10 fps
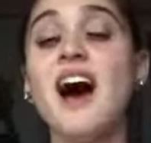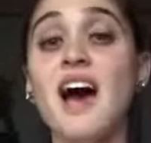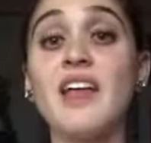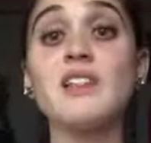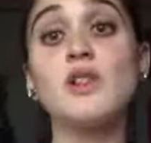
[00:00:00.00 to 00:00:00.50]

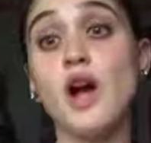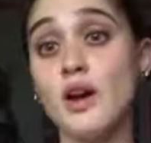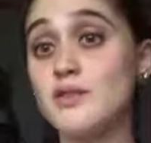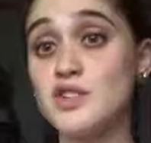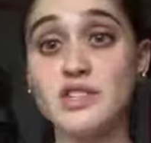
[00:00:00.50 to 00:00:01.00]
I
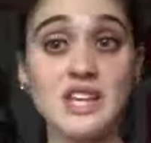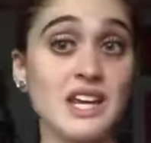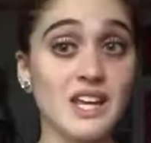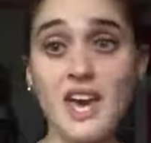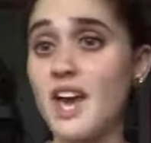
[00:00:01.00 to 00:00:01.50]
love just
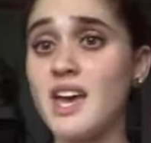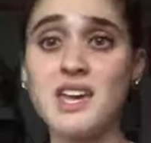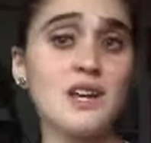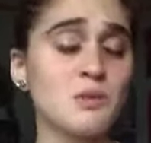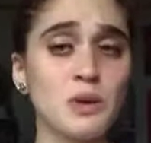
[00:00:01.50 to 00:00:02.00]
eating cake,
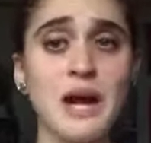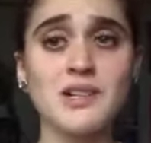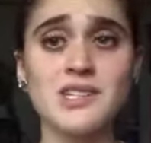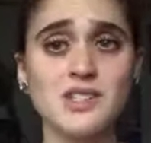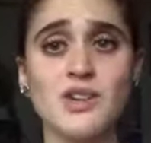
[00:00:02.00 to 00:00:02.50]
eating
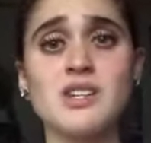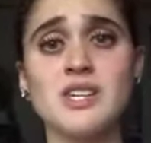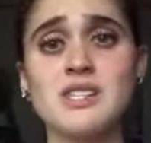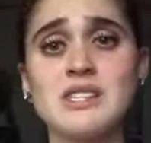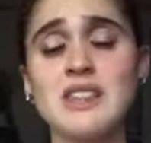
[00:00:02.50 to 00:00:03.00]
brownies,
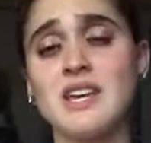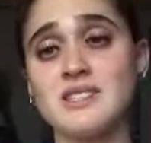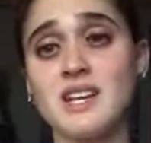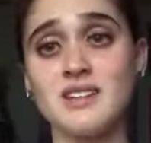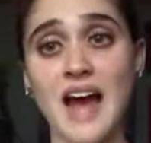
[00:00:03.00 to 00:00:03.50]
cookies,
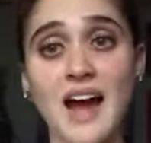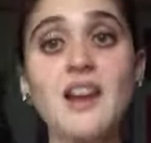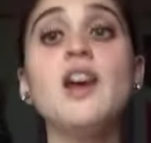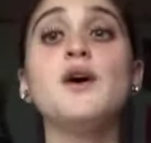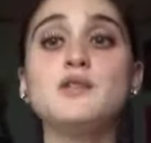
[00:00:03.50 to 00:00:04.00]
things like that.
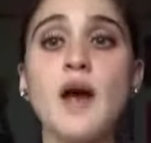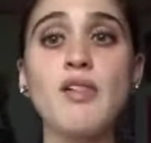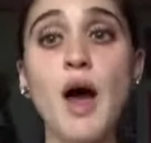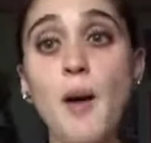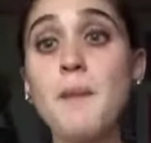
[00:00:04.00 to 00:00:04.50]
So I
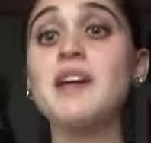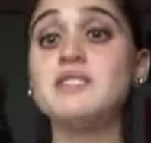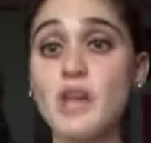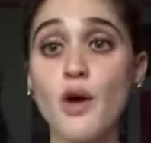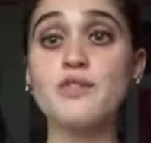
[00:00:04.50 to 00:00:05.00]
allow
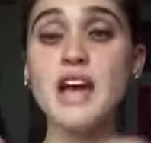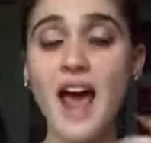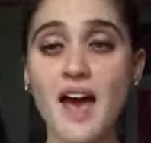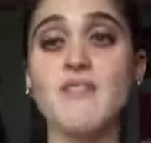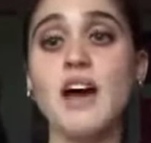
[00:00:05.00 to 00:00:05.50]
myself to
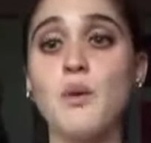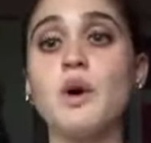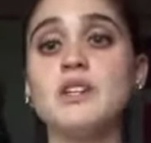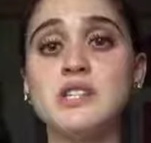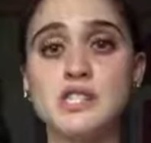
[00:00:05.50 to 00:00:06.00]
have that
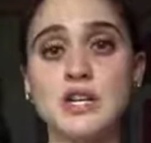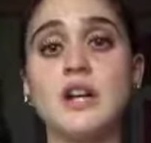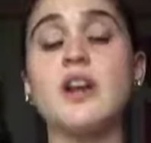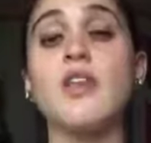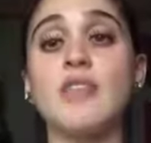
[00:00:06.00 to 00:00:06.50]
one
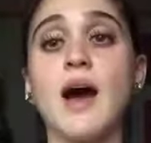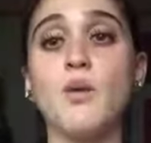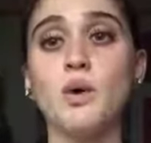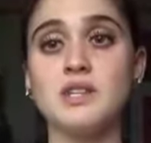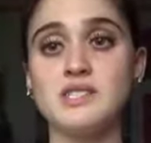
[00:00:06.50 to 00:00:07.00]
dessert on that
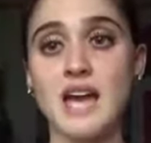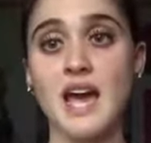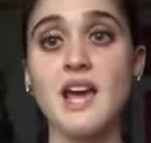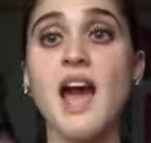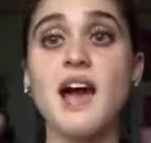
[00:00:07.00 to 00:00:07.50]
one
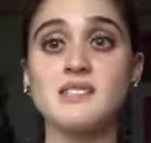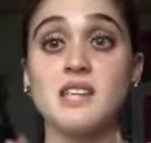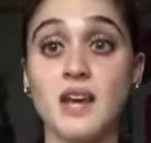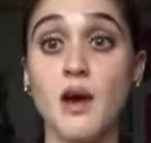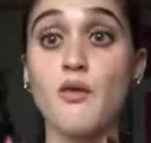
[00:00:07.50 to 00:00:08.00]
day as
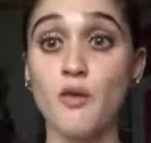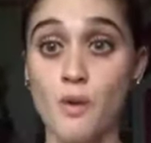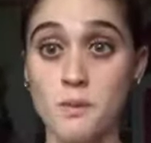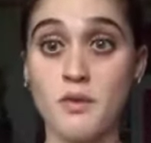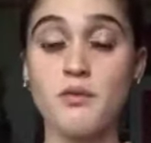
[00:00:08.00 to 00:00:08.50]
like a
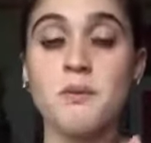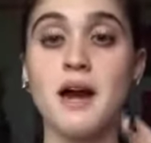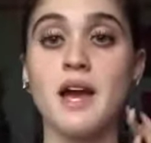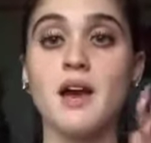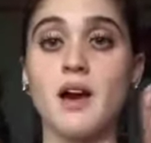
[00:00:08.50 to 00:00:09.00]
form of
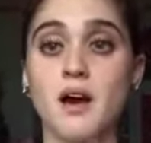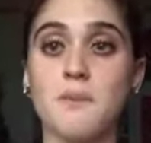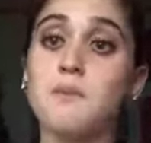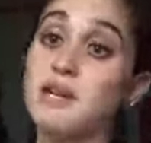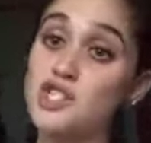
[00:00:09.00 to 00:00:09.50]
my
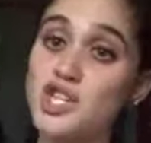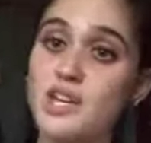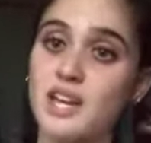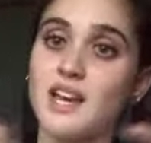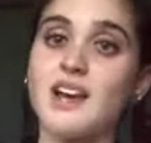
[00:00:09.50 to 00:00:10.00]
my
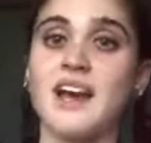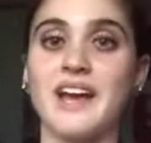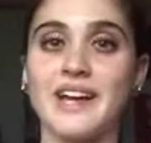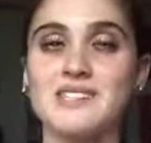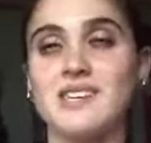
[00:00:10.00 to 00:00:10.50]
cheating, I
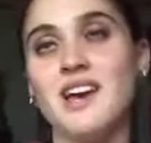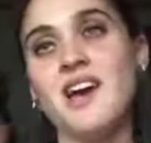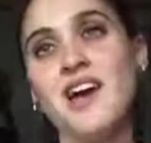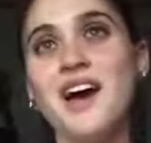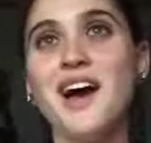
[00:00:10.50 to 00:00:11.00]
guess.
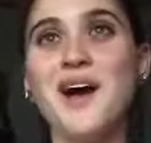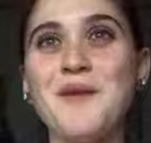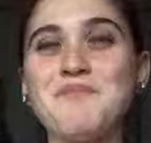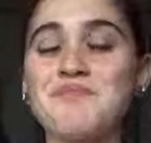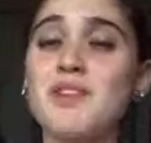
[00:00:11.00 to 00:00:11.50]

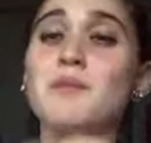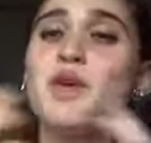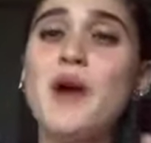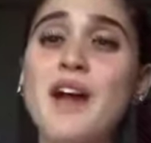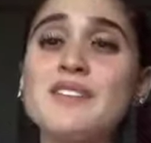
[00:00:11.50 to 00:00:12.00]
But
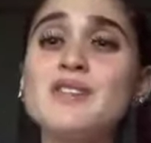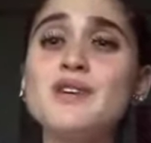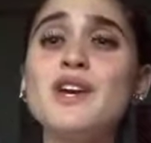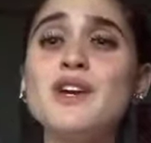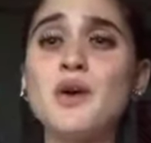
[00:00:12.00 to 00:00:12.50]
you have to
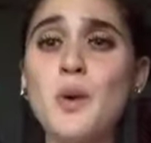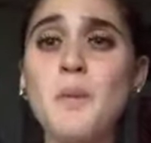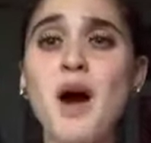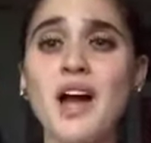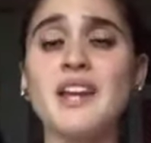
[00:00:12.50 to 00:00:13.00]
look at your own
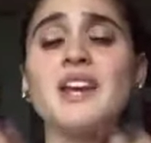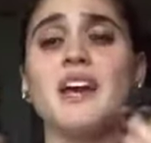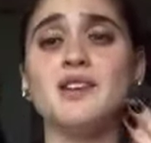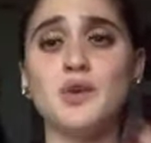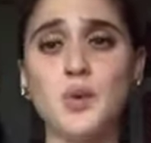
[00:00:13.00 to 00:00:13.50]
body
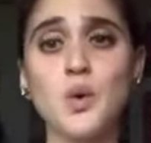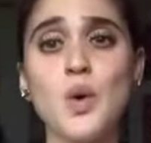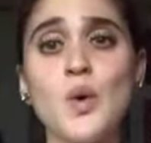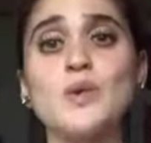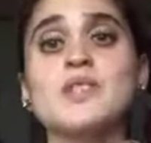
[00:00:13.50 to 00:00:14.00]
and your own
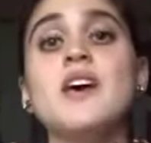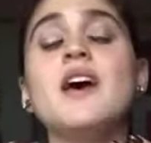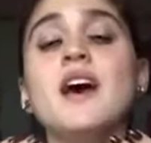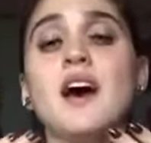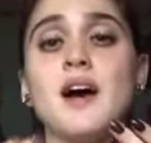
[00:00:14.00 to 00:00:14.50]
goals,
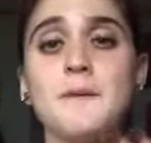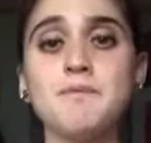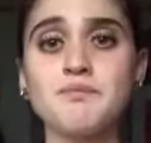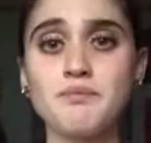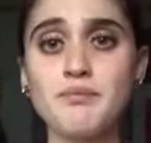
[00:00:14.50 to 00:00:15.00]

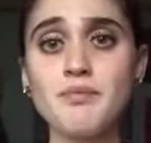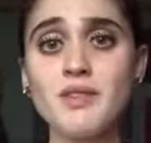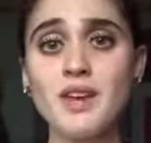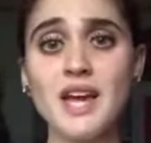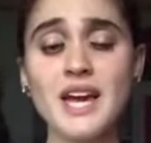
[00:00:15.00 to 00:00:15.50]

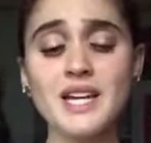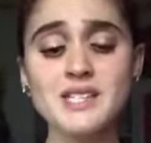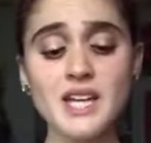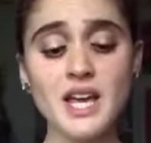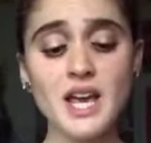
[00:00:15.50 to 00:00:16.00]

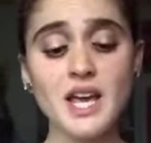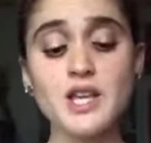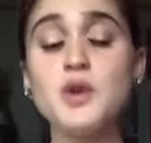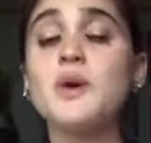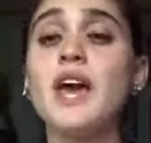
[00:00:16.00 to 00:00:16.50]
and
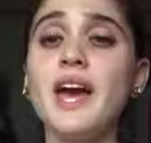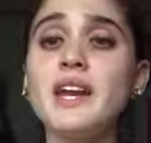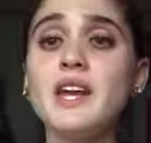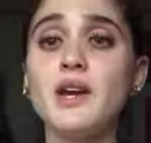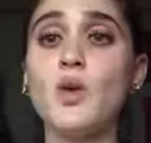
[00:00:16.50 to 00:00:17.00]
you
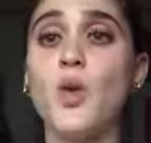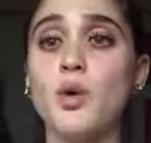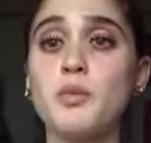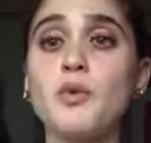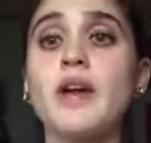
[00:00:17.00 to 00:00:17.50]
can
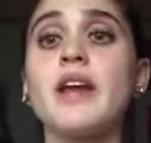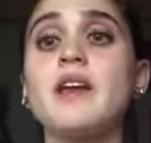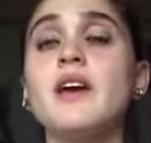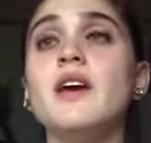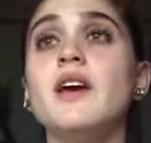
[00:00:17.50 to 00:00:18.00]
incorporate
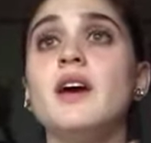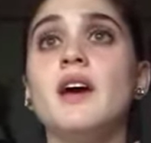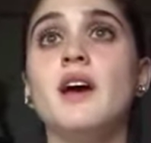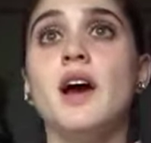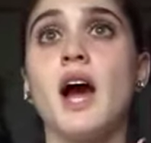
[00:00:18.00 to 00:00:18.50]

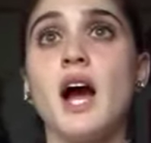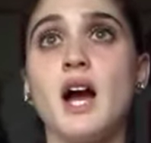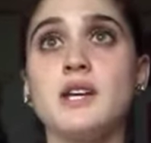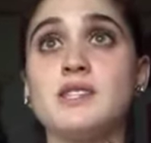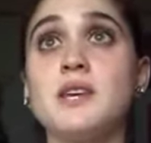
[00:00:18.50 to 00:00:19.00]

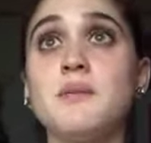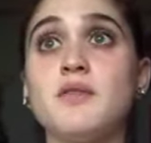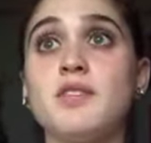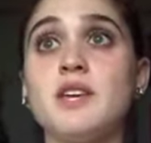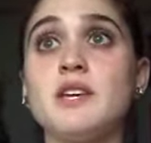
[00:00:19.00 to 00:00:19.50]
some
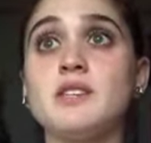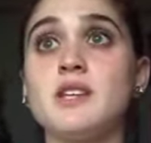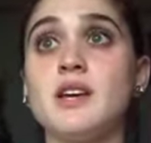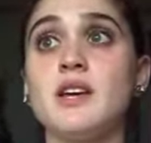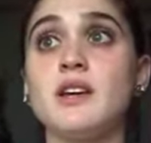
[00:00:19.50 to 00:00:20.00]
of
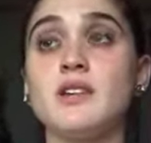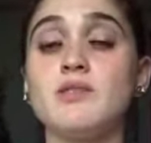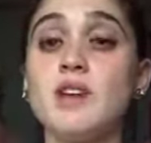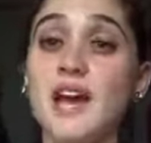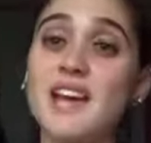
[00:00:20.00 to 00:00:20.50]
these,
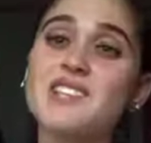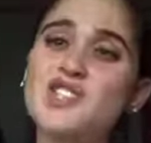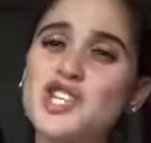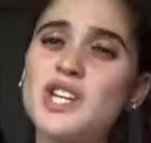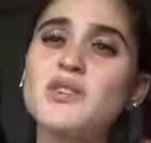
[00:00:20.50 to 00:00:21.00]
I
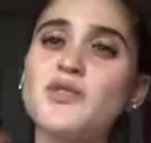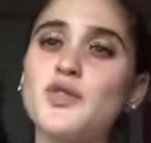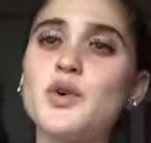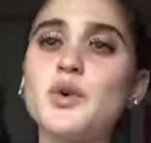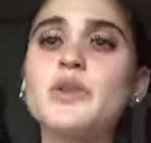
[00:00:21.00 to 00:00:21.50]
guess, cheat
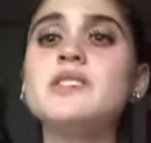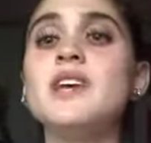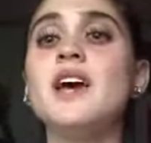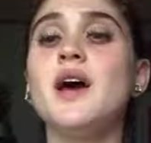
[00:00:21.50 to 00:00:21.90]
foods.